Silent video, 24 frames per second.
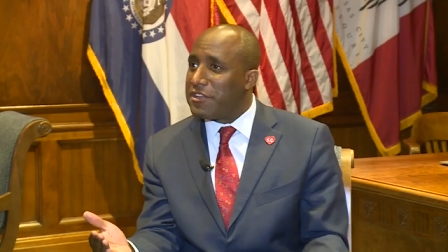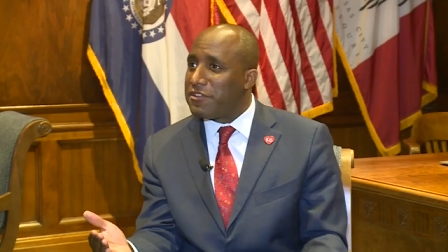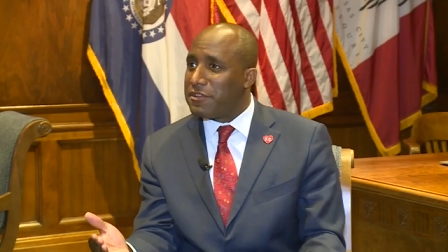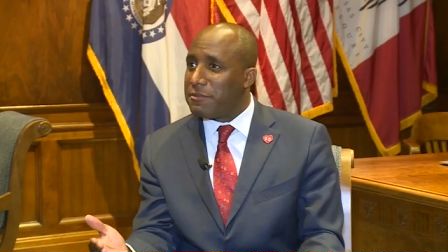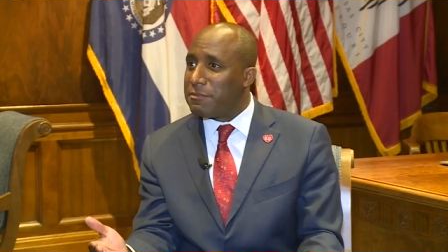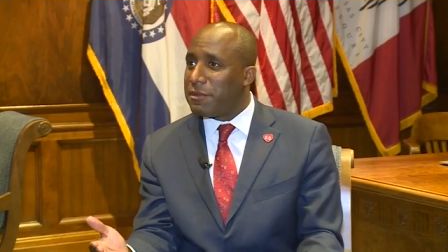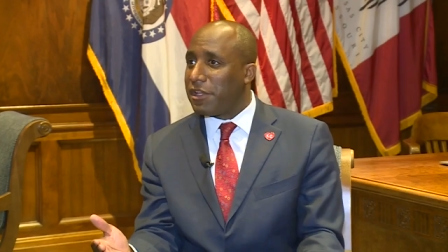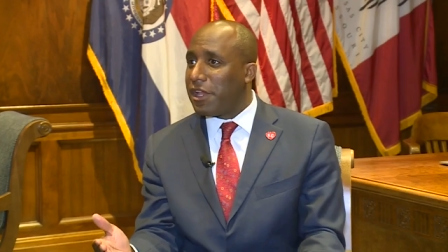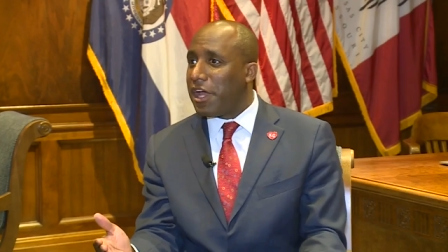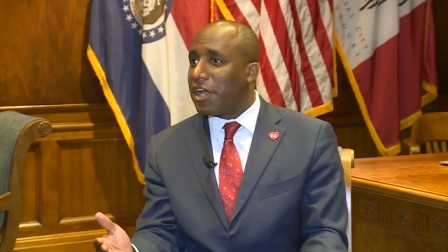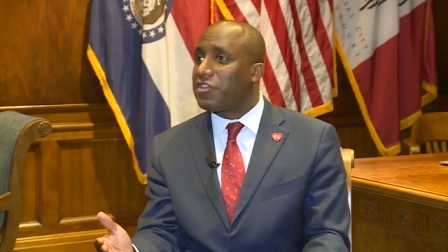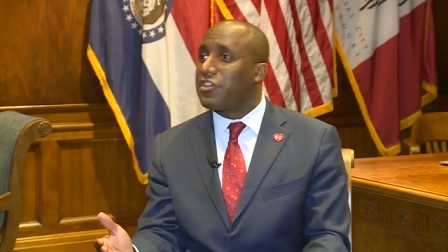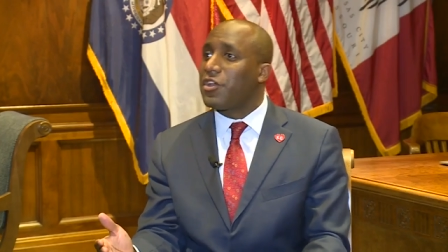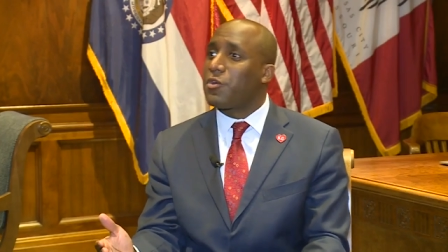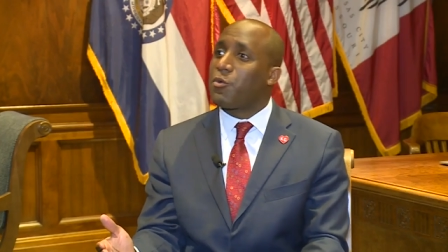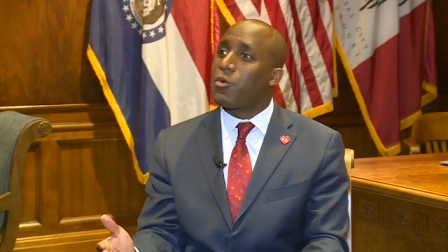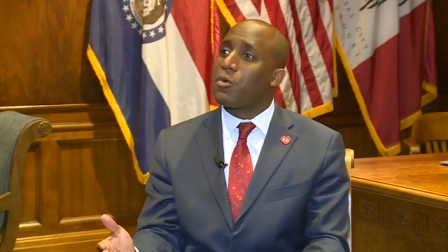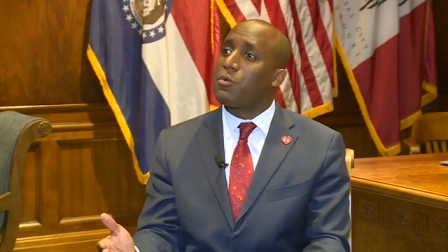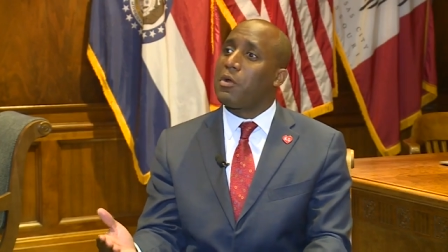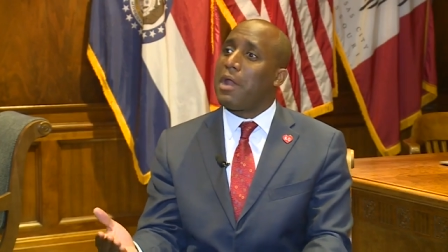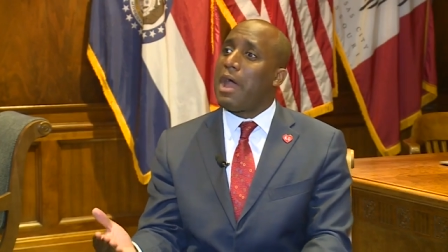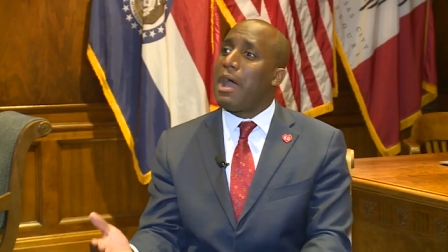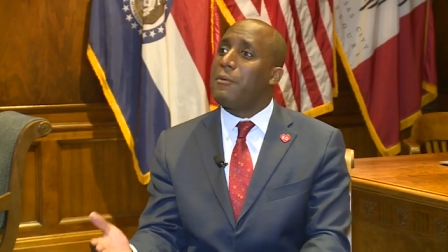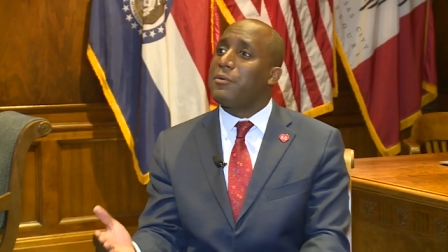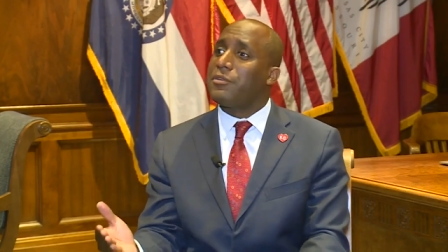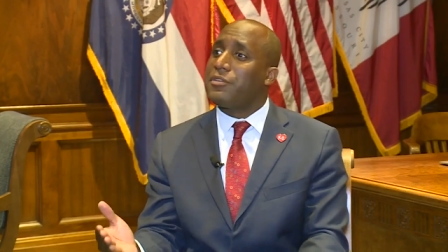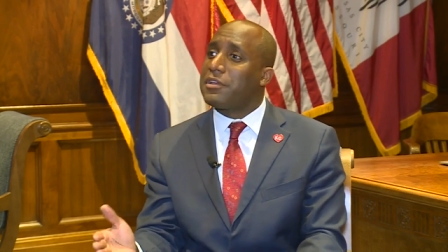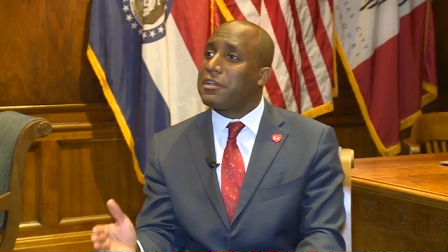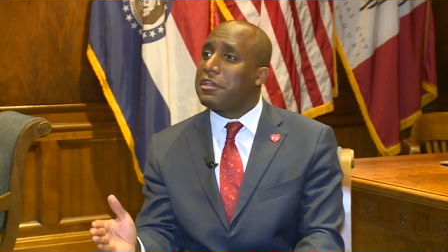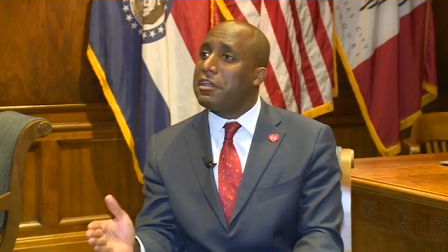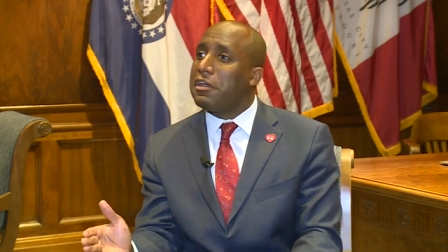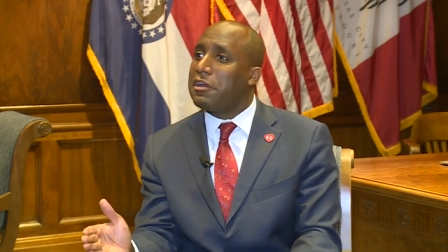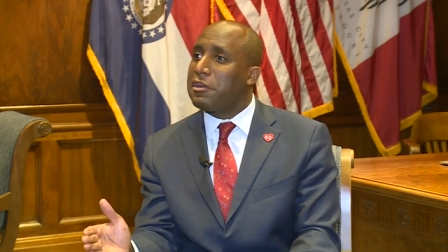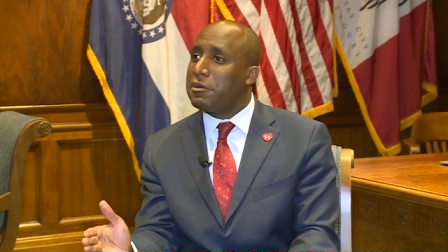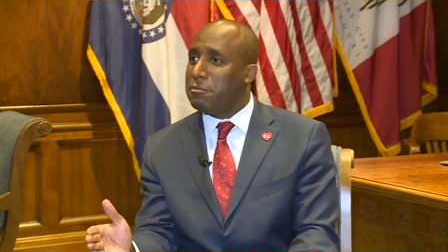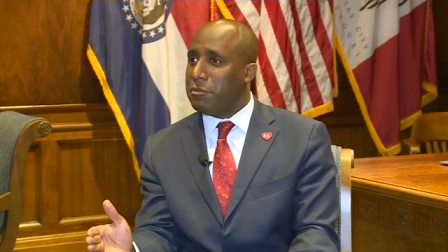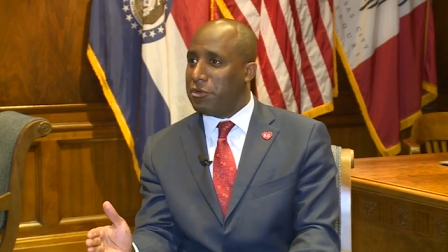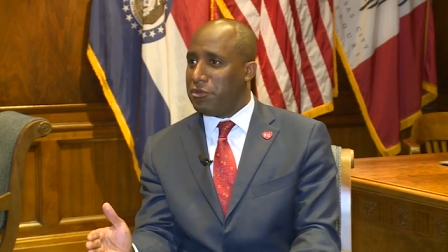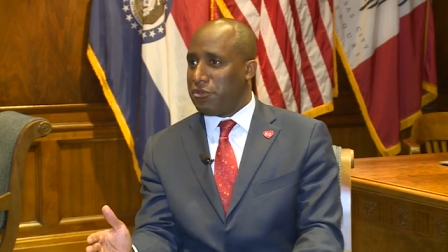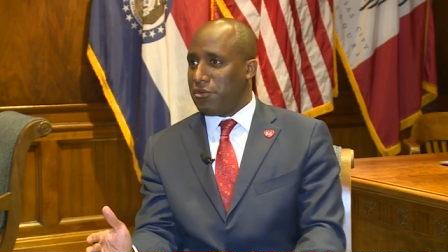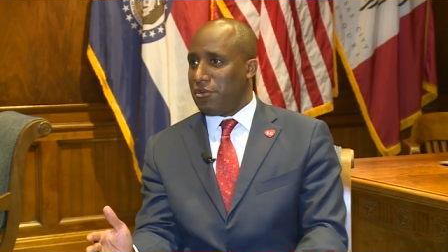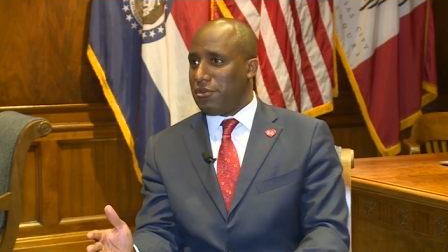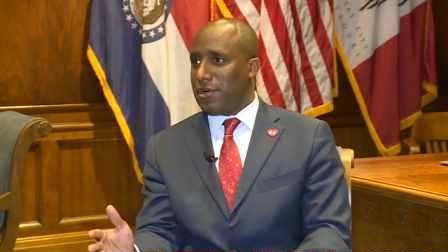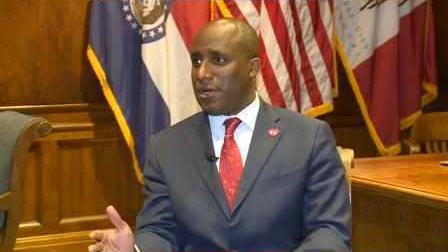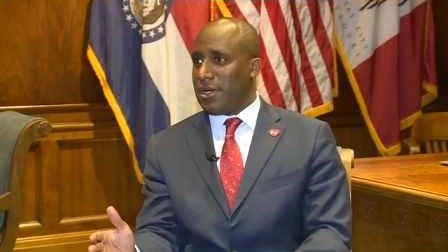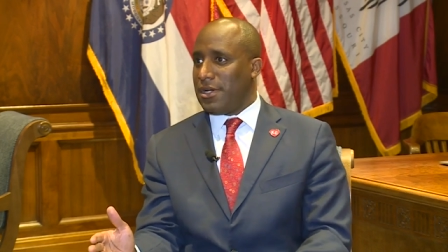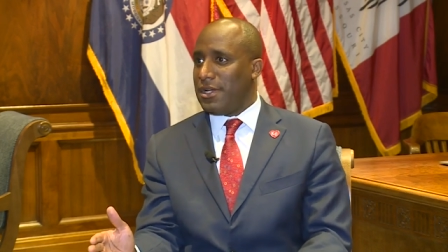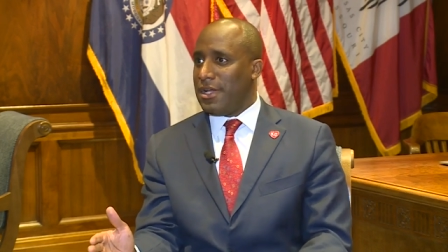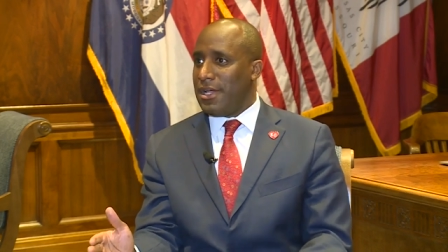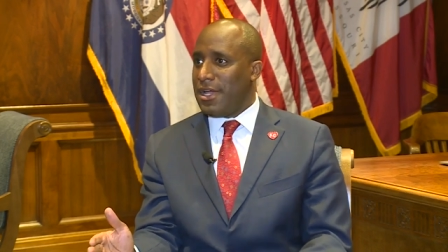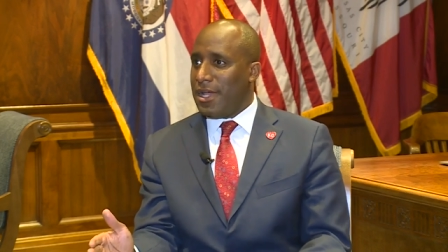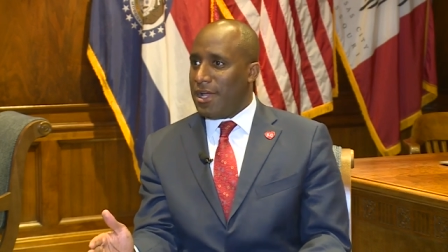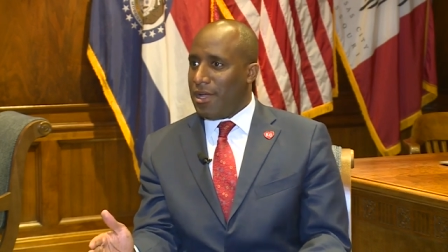things to be like they were when I was a kid in Missouri.